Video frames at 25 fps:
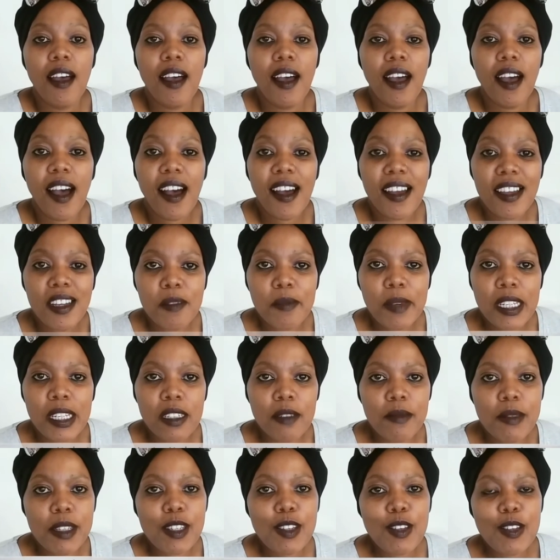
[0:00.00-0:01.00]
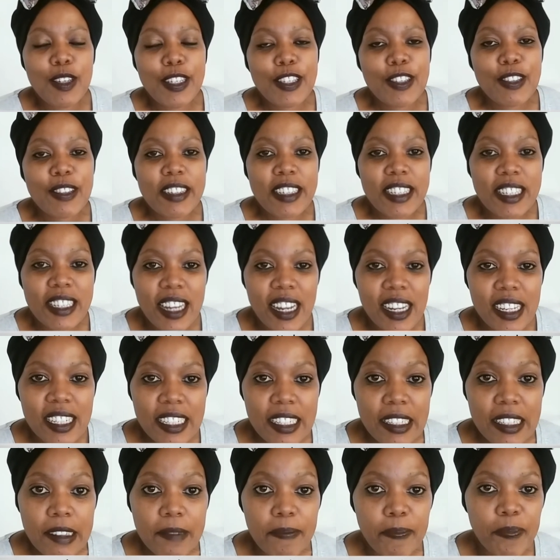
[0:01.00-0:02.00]
Hi, my name is Loyiso
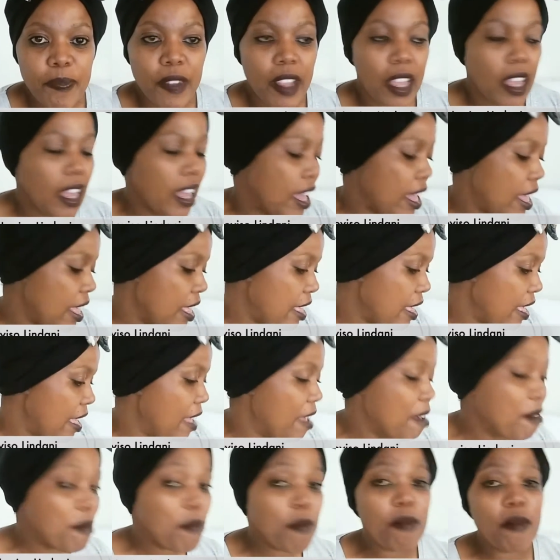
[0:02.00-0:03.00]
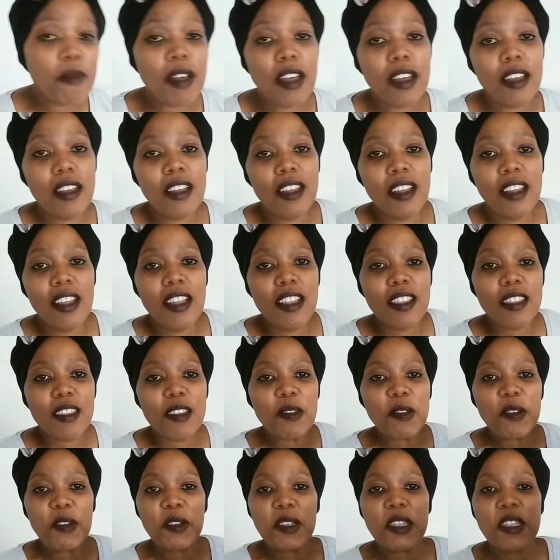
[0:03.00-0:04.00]
Lindani. I am the
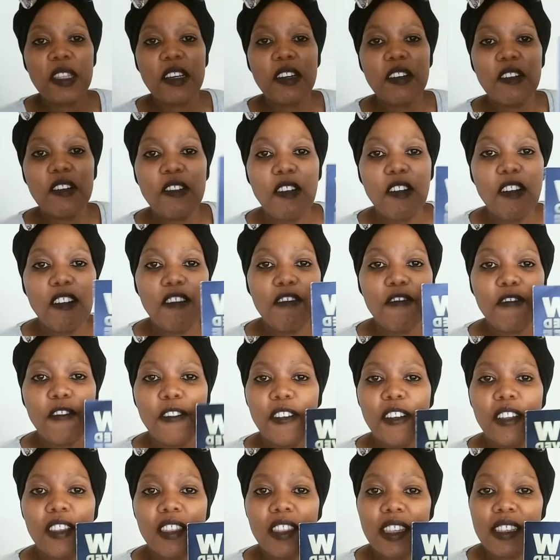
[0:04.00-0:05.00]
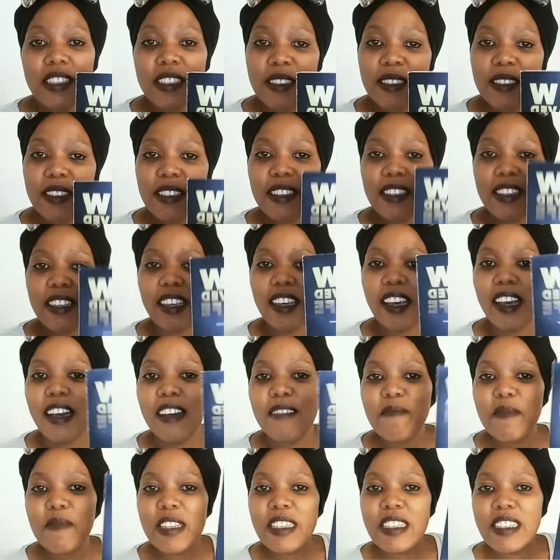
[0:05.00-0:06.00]
author of this
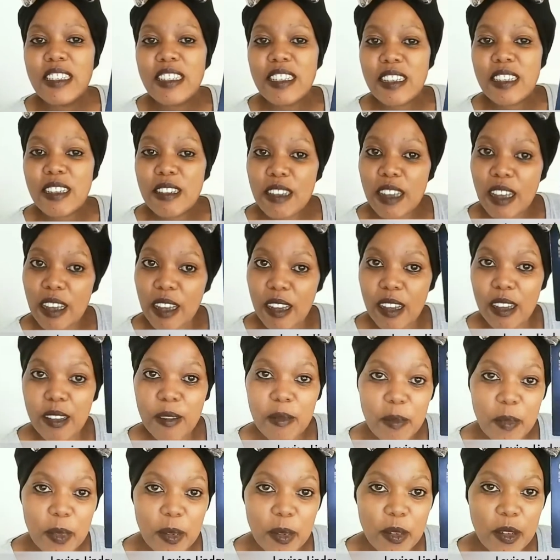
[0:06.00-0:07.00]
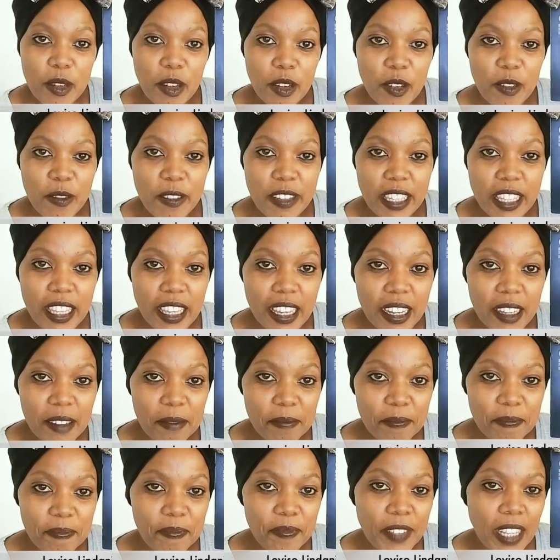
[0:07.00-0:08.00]
amazing book over here
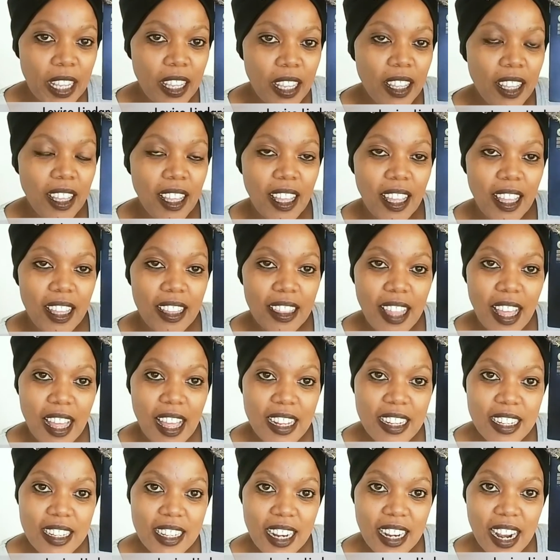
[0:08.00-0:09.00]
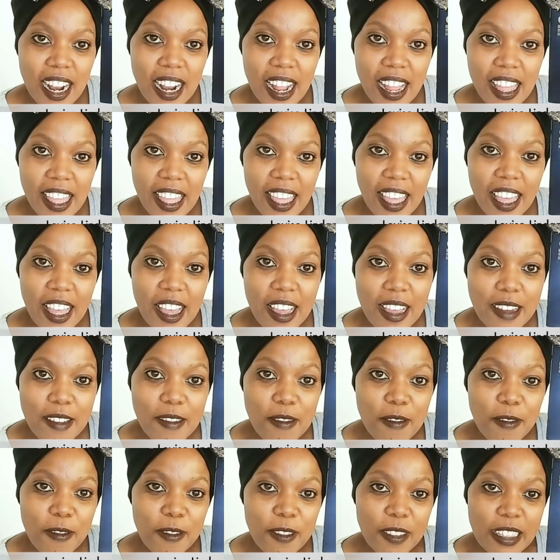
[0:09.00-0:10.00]
that I
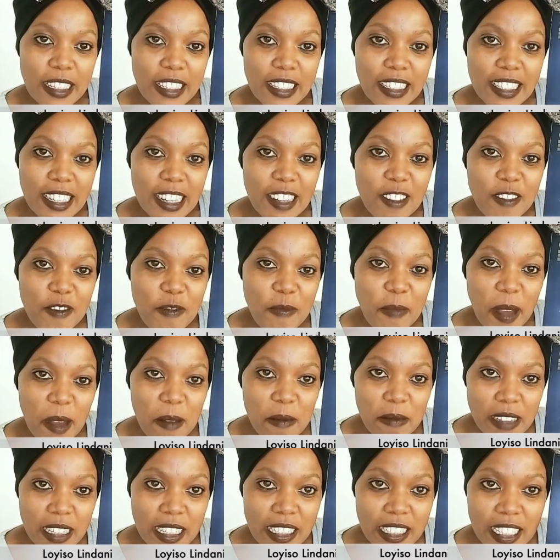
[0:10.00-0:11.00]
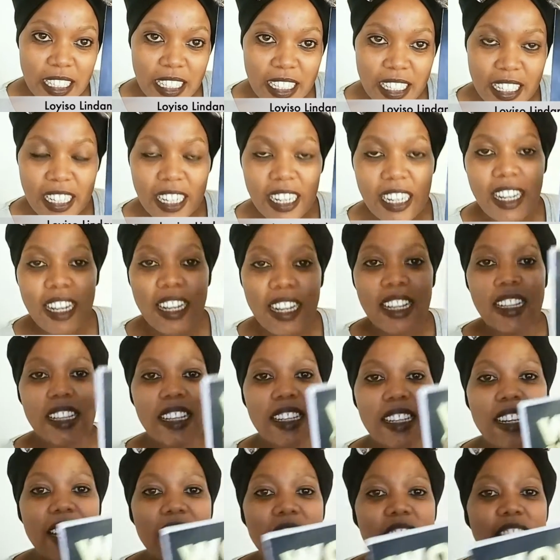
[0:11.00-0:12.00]
have self-published. The
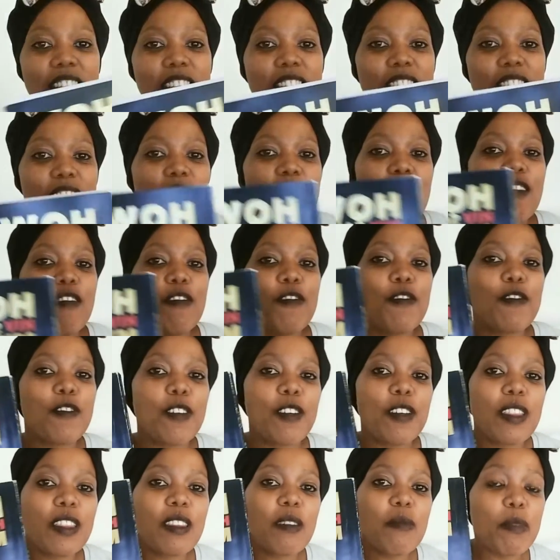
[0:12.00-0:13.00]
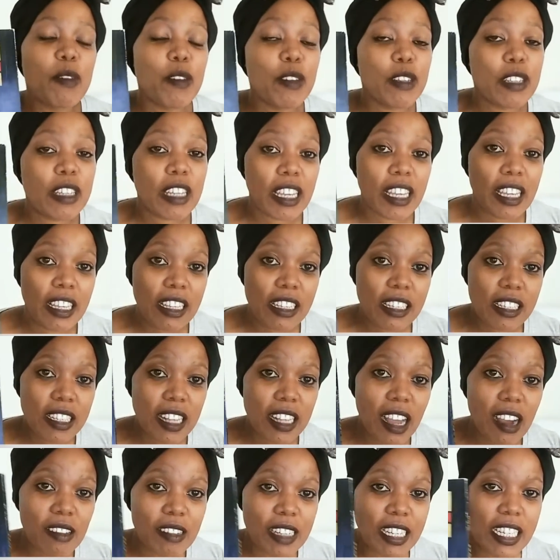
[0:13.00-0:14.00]
title of the book is
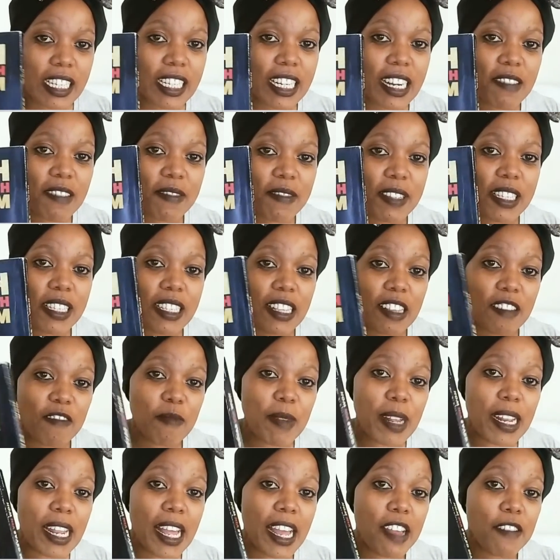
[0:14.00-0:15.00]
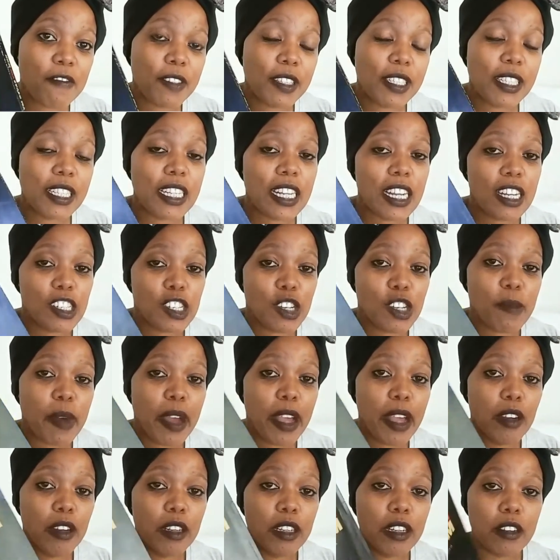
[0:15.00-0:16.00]
How HIV Saved My Life. It's an
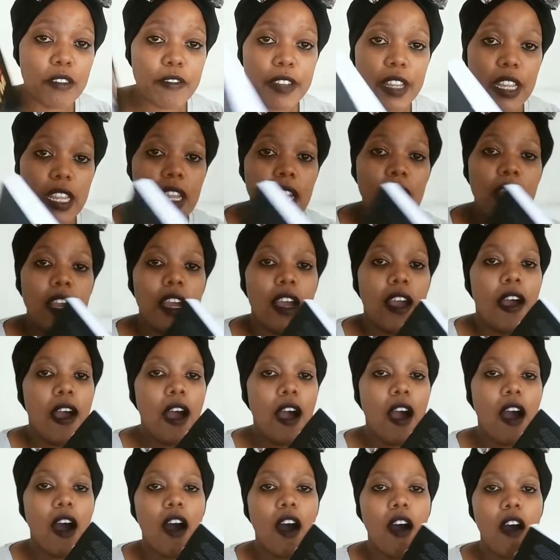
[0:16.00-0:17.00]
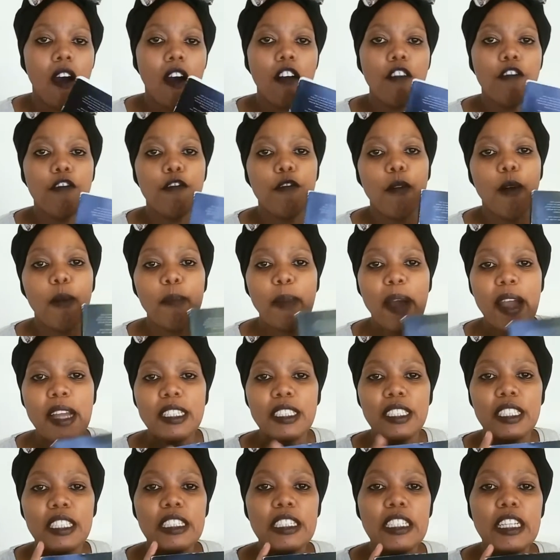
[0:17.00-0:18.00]
autobiography of my
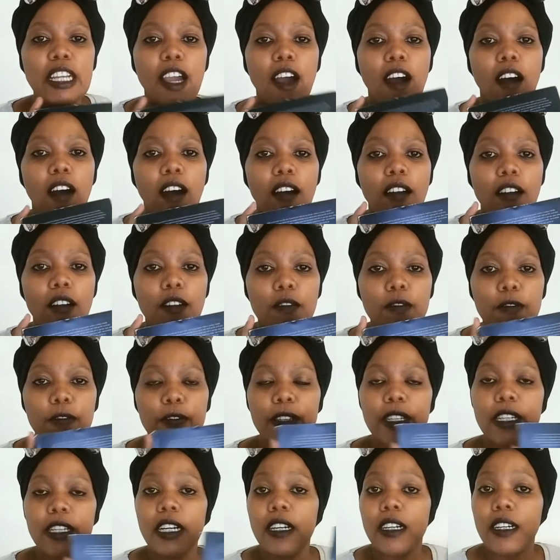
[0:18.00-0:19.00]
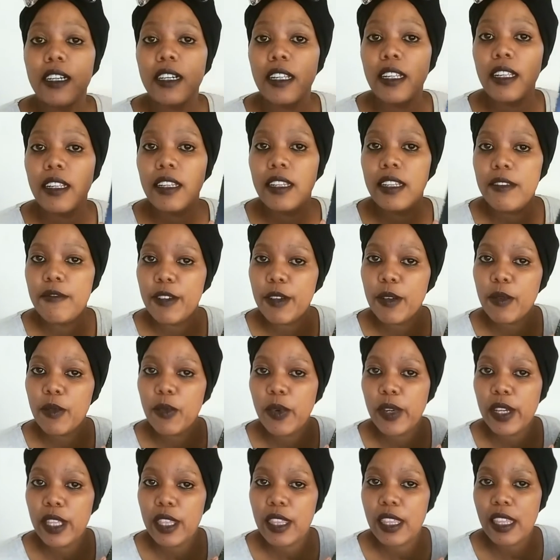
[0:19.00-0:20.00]
journey of living
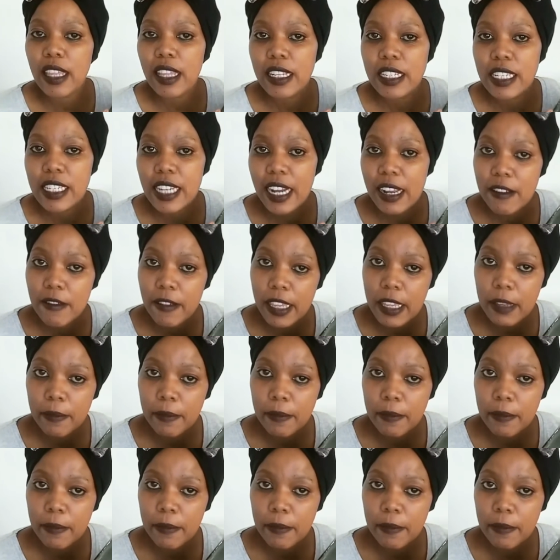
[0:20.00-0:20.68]
with HIV.